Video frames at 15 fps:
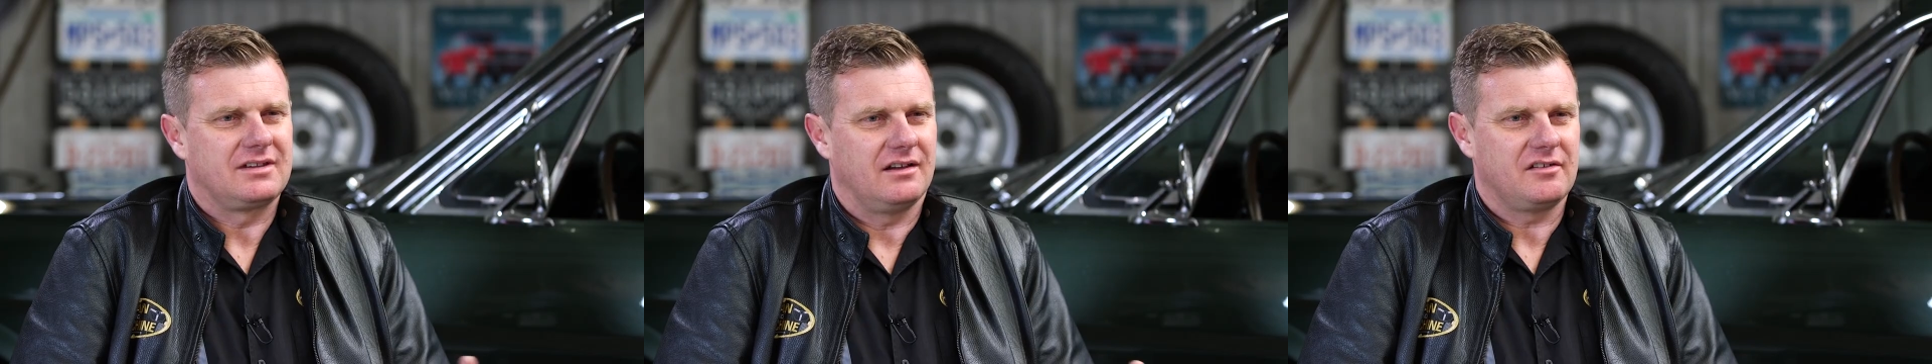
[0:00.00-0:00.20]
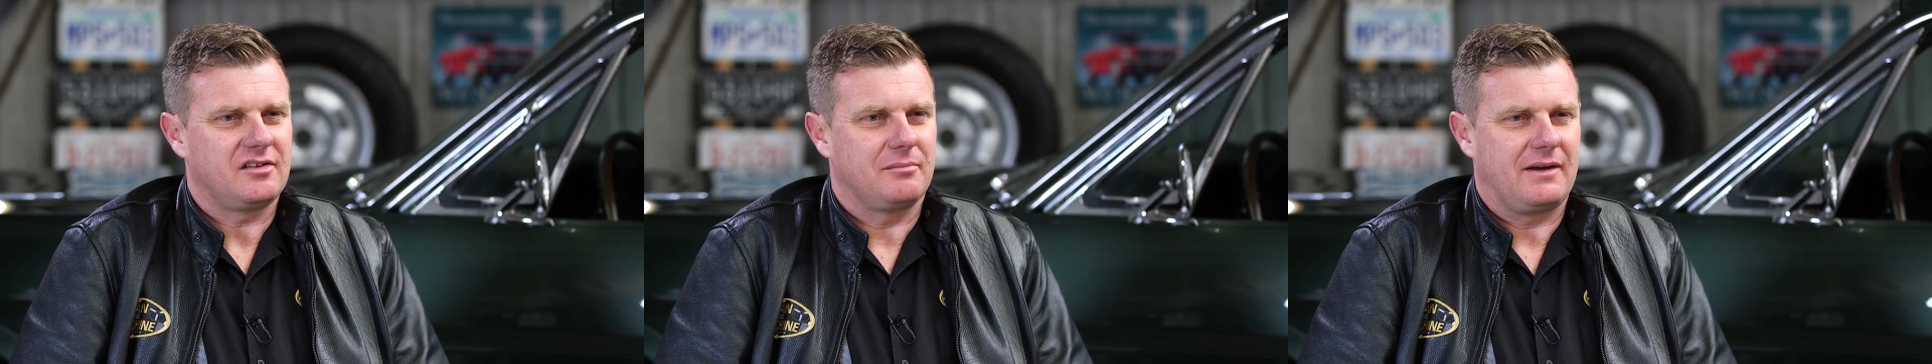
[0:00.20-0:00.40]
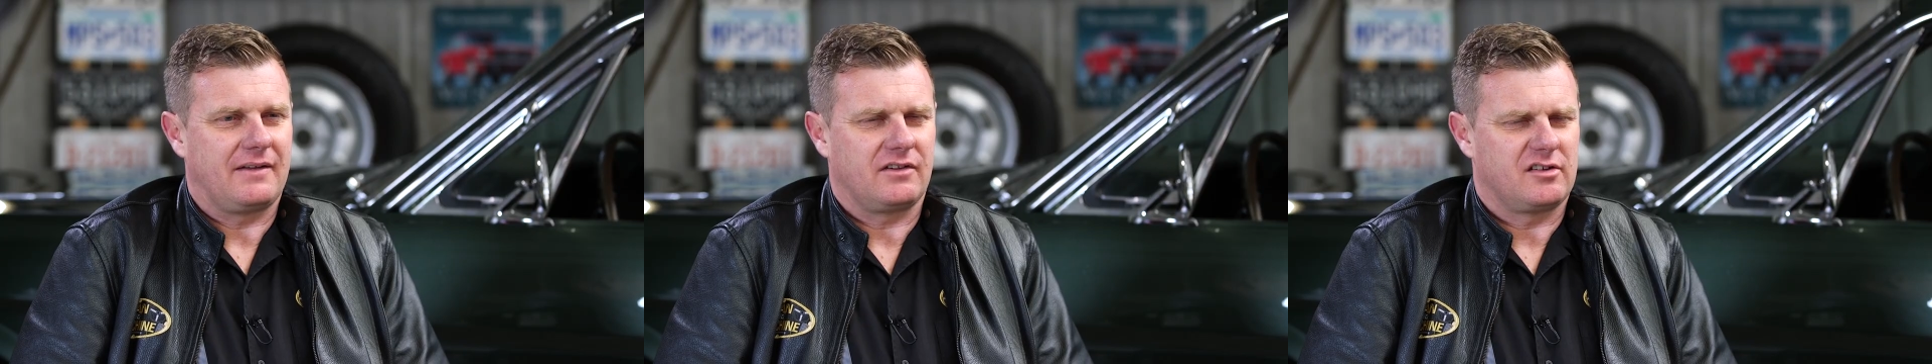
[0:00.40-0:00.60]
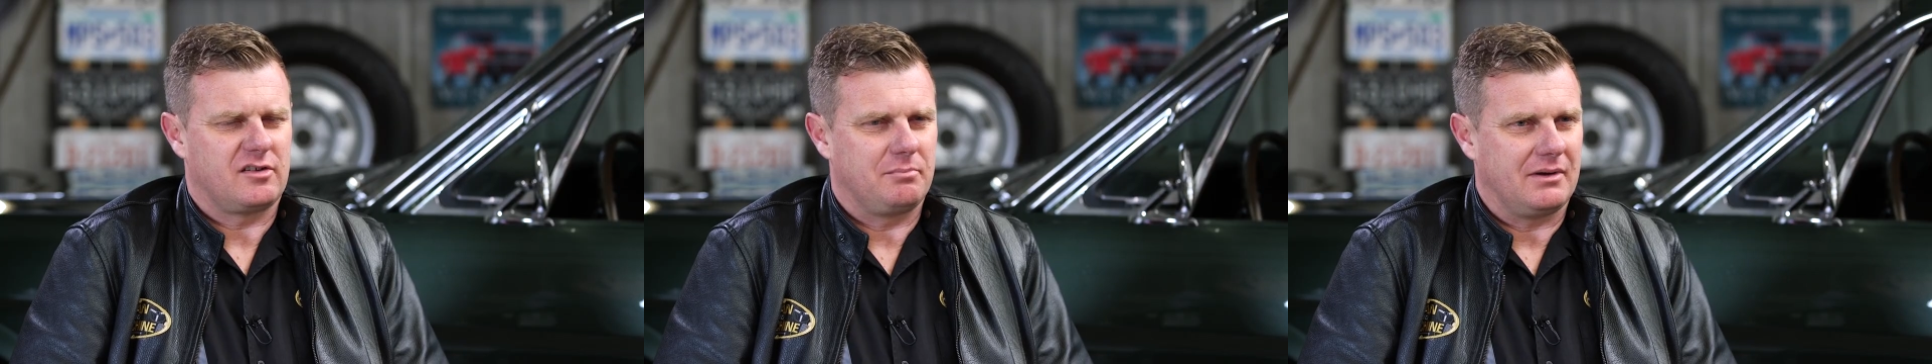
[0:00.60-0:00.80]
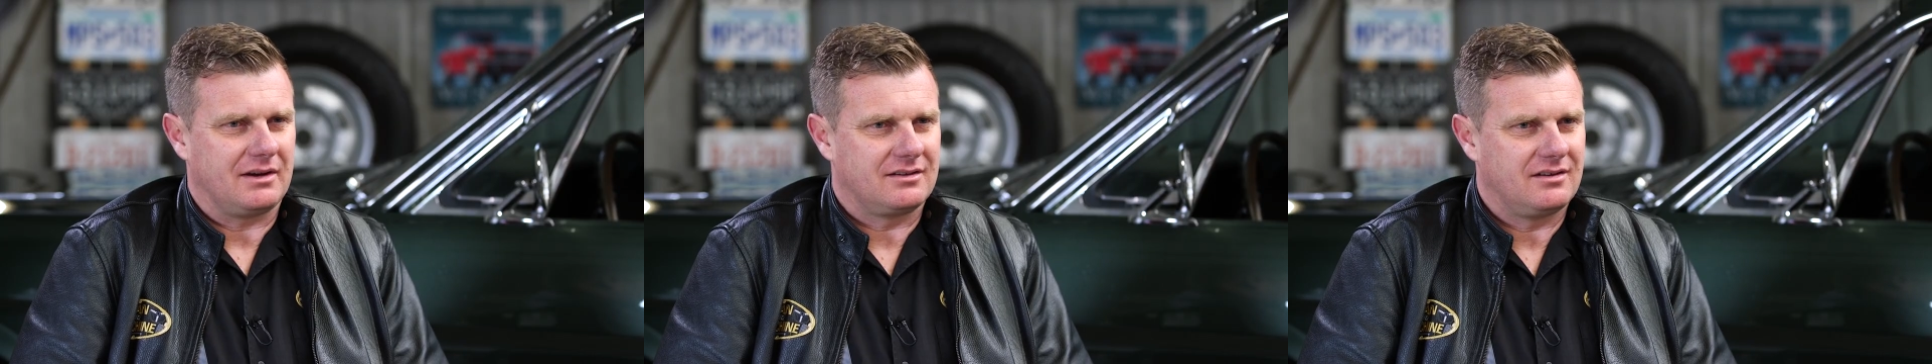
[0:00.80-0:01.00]
Tell us about this
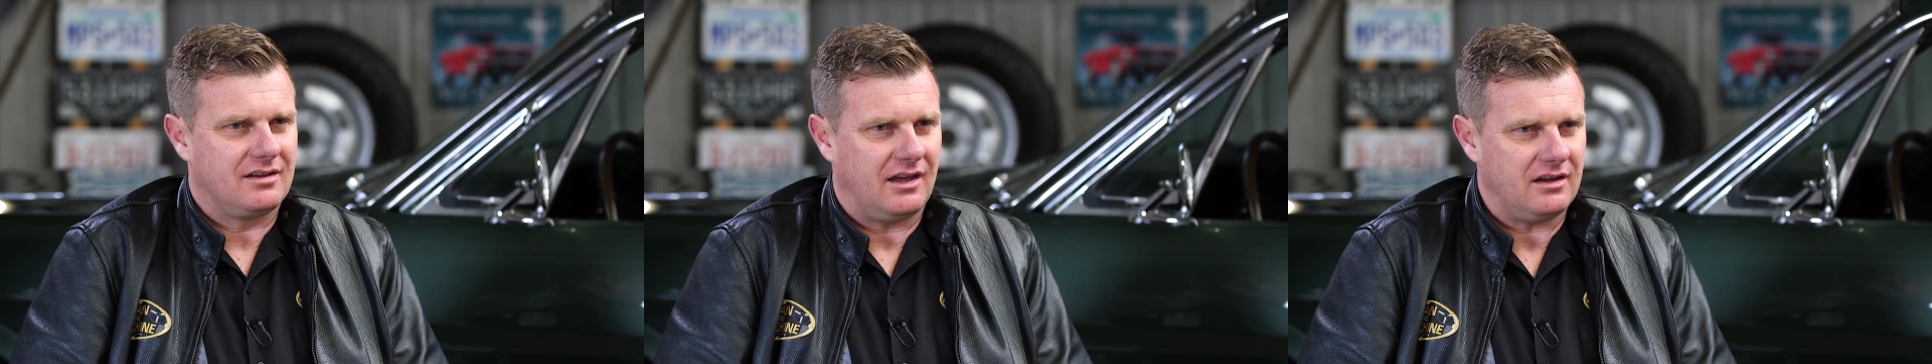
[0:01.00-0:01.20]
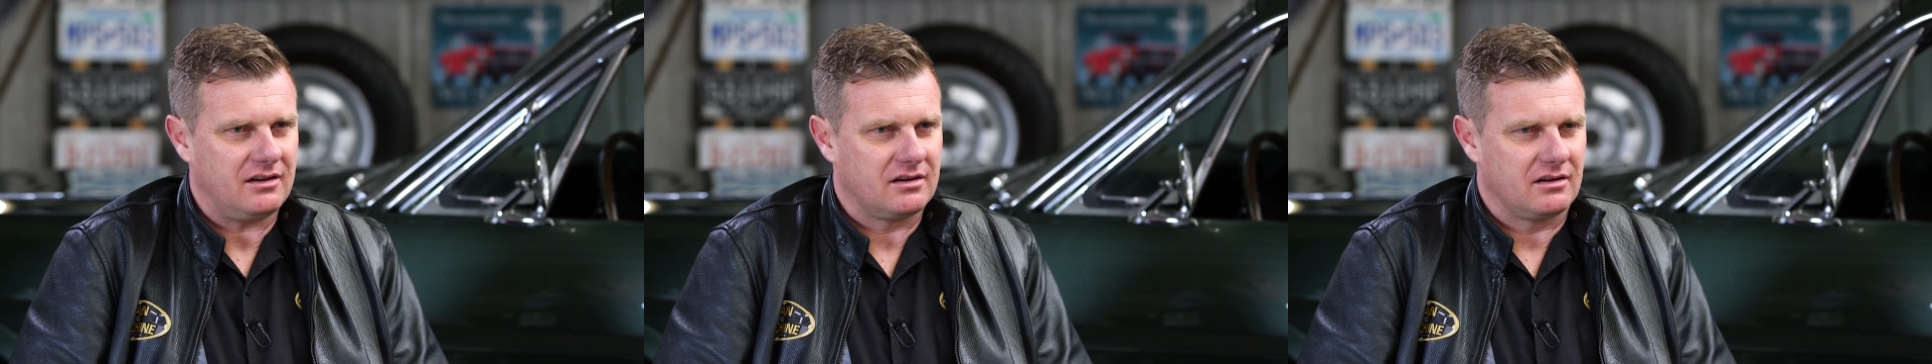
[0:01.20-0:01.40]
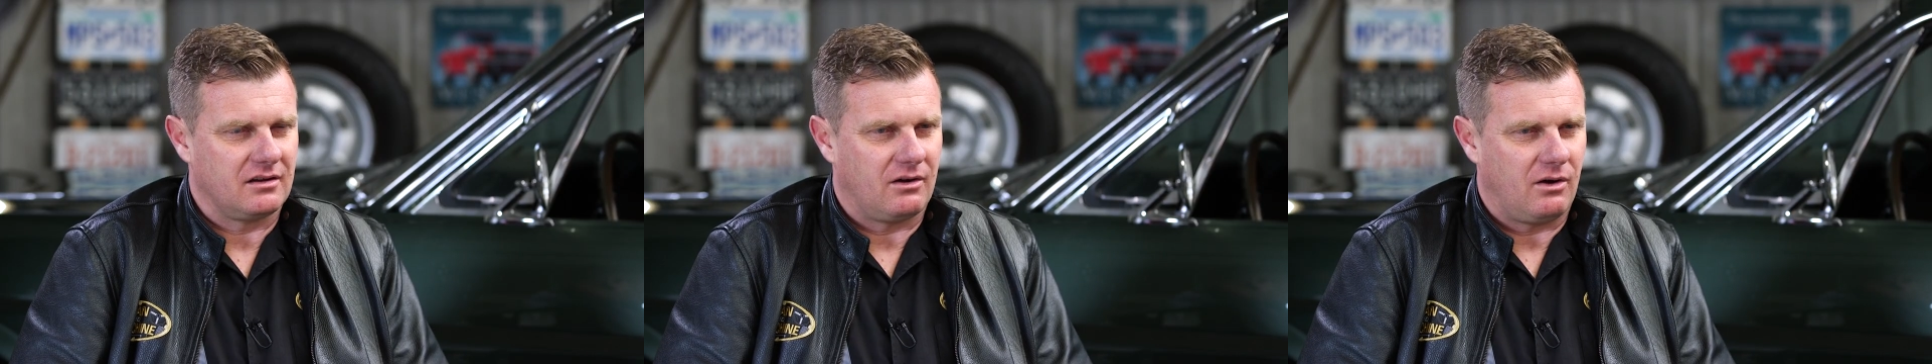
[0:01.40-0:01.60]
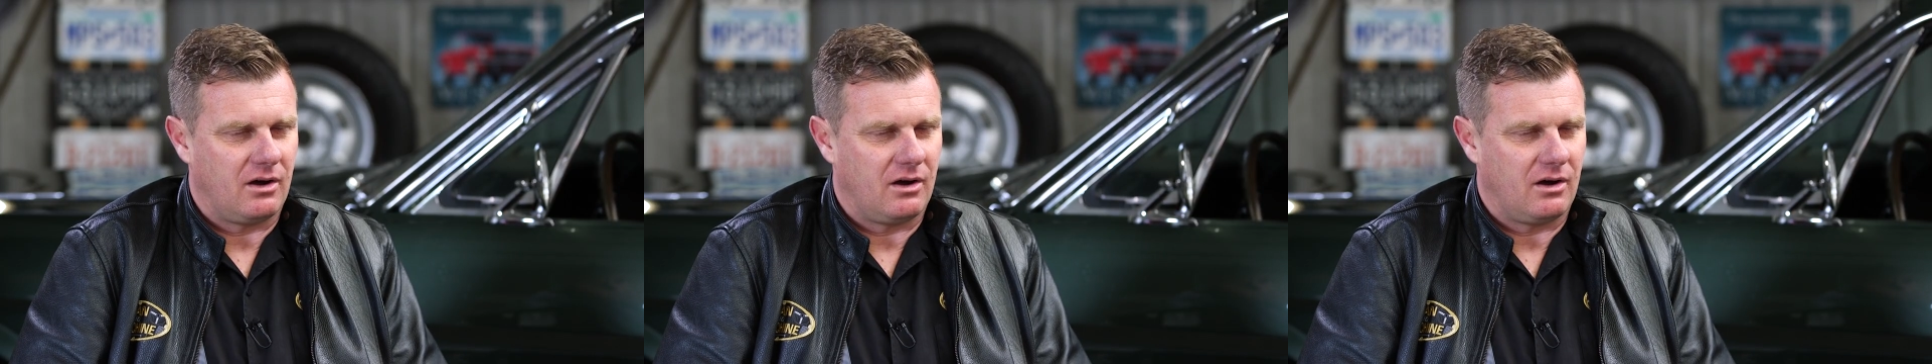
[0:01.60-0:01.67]
spectacular